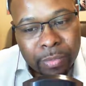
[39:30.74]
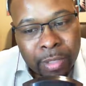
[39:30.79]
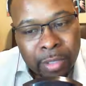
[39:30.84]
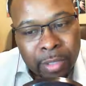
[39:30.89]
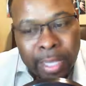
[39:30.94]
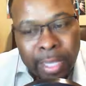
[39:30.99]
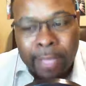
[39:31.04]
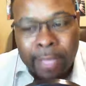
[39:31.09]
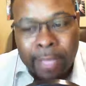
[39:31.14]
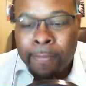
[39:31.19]

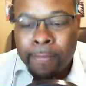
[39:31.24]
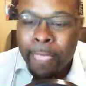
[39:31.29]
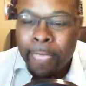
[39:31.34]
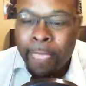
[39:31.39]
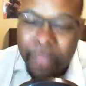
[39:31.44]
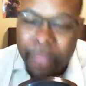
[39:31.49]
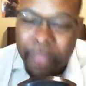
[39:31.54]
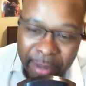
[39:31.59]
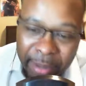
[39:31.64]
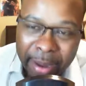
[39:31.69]
Like,
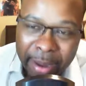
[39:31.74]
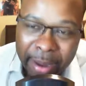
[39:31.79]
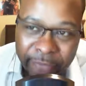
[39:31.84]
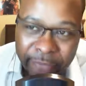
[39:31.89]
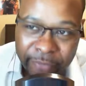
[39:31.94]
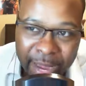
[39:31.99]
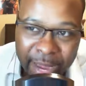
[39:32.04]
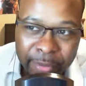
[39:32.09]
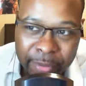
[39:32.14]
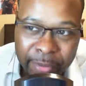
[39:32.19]
think
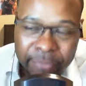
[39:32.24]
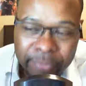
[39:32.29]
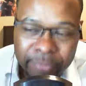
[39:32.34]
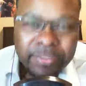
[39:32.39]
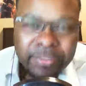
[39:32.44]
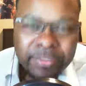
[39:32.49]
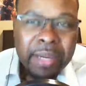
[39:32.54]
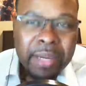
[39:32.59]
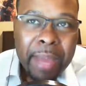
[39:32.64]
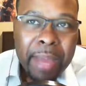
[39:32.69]
about
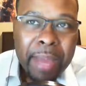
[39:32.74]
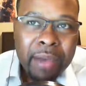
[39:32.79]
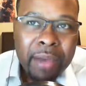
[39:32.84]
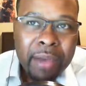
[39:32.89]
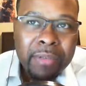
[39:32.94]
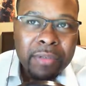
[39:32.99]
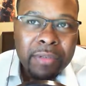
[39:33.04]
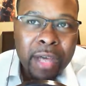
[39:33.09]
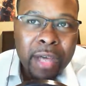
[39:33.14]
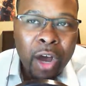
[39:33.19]
fiber. Think
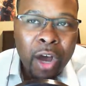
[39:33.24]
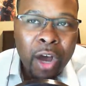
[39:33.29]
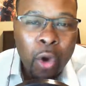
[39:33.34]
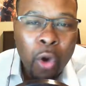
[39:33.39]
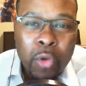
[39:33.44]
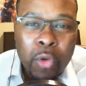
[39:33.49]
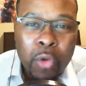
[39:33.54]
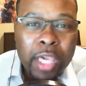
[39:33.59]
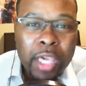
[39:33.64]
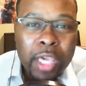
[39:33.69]
about a
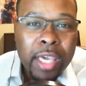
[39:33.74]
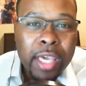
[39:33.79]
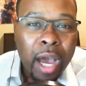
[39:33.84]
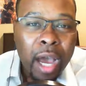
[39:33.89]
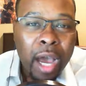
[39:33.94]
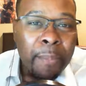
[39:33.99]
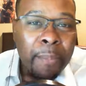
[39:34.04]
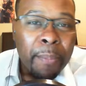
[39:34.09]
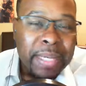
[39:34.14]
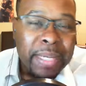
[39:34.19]
whole gig
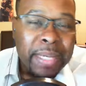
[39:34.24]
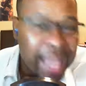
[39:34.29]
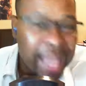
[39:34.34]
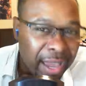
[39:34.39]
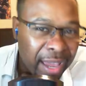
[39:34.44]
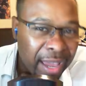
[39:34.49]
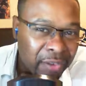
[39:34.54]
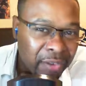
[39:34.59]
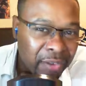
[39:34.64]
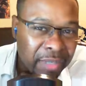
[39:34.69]
up and
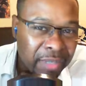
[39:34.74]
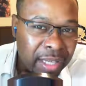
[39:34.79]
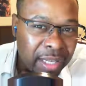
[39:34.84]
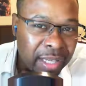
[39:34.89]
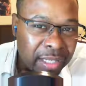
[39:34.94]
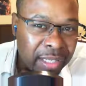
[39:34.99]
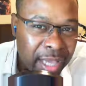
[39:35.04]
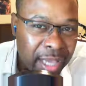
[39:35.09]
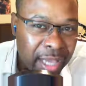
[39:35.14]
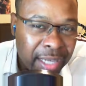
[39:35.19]
down
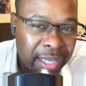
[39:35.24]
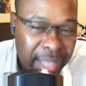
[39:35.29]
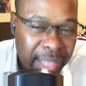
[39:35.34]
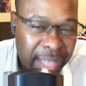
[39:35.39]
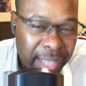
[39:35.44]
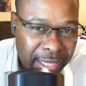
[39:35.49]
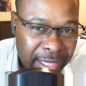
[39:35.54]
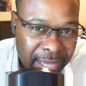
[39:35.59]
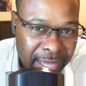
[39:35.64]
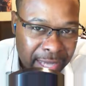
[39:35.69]

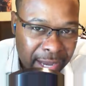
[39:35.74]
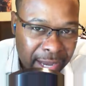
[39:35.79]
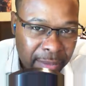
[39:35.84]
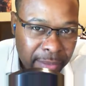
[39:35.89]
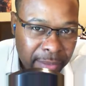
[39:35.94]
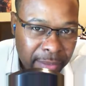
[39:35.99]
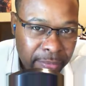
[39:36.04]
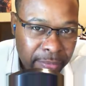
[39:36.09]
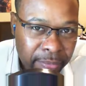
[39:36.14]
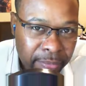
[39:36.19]
at a
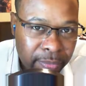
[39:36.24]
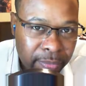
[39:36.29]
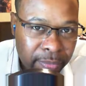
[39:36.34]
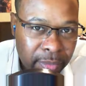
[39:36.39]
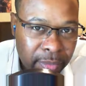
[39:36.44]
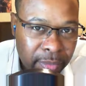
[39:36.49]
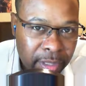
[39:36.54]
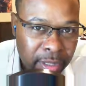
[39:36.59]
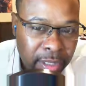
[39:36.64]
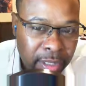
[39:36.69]
time.
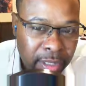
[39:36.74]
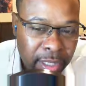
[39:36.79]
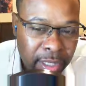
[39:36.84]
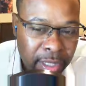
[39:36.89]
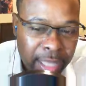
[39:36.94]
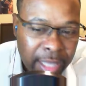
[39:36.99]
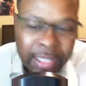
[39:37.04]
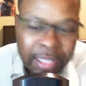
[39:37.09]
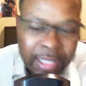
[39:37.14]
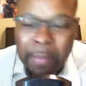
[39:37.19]

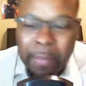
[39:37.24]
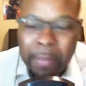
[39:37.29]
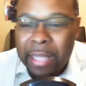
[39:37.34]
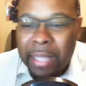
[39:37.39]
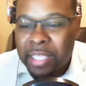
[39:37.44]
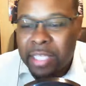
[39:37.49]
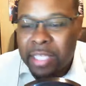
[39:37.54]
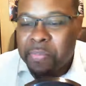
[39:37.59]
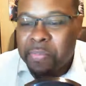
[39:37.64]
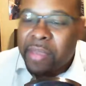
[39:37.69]
I think
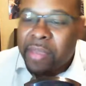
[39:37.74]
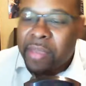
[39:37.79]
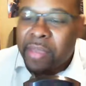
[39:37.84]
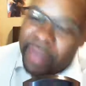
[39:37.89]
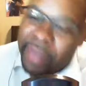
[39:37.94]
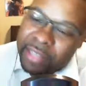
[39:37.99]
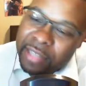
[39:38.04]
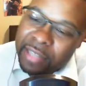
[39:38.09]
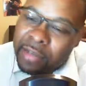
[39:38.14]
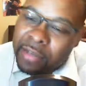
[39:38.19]
about this being
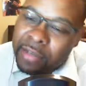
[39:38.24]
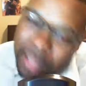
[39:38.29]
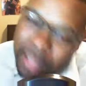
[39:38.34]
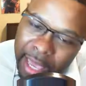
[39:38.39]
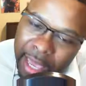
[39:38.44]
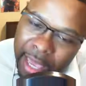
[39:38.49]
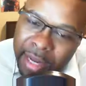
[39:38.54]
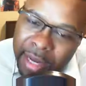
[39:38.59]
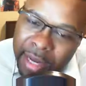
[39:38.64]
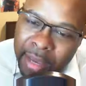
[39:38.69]
faster than
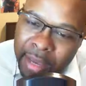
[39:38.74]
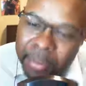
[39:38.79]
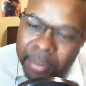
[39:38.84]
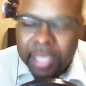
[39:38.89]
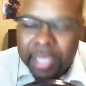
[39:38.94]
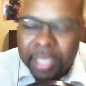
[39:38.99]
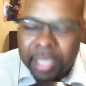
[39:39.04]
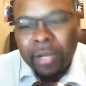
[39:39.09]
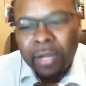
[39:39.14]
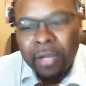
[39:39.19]
that,
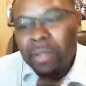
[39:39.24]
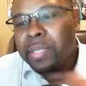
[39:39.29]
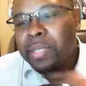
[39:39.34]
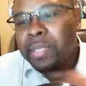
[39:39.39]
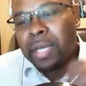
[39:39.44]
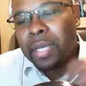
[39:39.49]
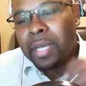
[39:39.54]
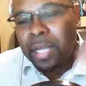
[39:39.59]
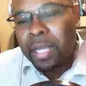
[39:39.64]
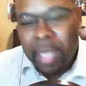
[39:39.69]
but it can only
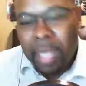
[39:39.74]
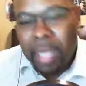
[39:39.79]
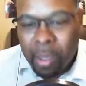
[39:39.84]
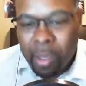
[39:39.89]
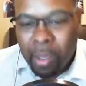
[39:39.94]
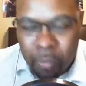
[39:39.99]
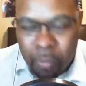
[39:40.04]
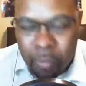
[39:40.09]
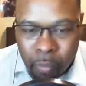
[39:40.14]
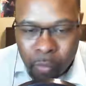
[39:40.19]
be done in
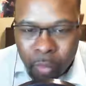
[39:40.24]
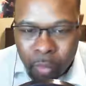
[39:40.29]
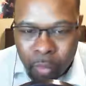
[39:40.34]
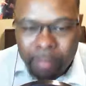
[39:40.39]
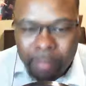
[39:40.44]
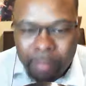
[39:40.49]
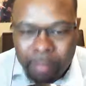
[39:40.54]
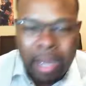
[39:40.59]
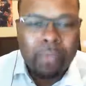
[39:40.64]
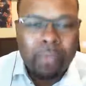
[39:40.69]
like
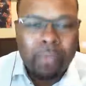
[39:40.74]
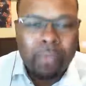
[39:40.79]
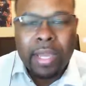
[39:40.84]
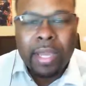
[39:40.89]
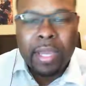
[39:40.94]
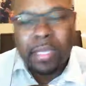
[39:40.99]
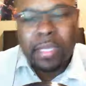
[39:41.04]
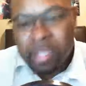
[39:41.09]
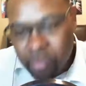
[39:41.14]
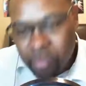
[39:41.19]
1 mile
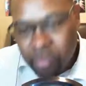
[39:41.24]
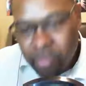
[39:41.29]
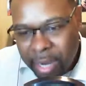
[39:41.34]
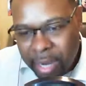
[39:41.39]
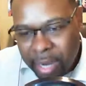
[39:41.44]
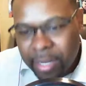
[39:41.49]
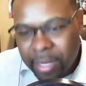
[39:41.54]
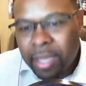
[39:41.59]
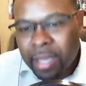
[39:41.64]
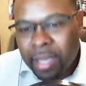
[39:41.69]
radiuses
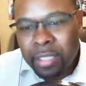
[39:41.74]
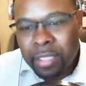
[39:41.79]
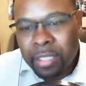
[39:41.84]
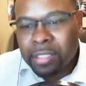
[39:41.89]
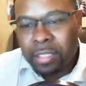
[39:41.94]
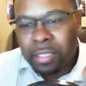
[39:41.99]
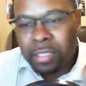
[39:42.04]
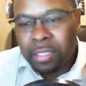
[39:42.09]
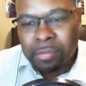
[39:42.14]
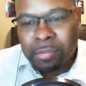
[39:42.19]
right now.
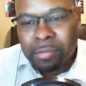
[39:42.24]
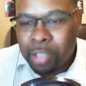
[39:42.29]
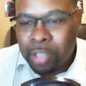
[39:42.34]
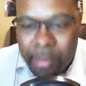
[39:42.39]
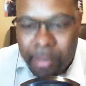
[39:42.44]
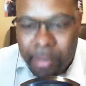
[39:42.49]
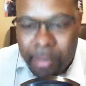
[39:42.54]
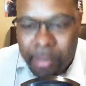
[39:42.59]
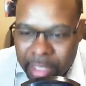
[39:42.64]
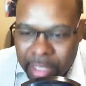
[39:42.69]
This is
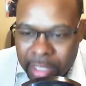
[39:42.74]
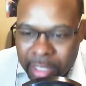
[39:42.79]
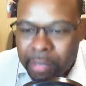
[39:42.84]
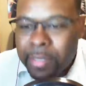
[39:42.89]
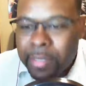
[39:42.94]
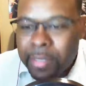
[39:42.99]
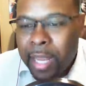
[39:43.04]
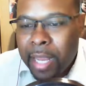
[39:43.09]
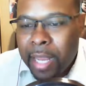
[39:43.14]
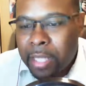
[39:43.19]
German
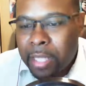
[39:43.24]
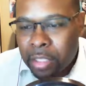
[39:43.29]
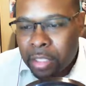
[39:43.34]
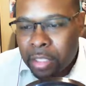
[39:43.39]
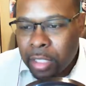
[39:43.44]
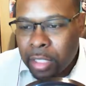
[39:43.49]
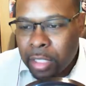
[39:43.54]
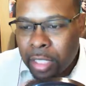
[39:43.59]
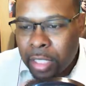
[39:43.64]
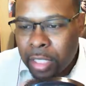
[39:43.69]
team that
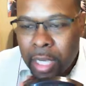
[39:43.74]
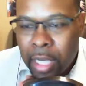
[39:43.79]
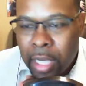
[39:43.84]
actually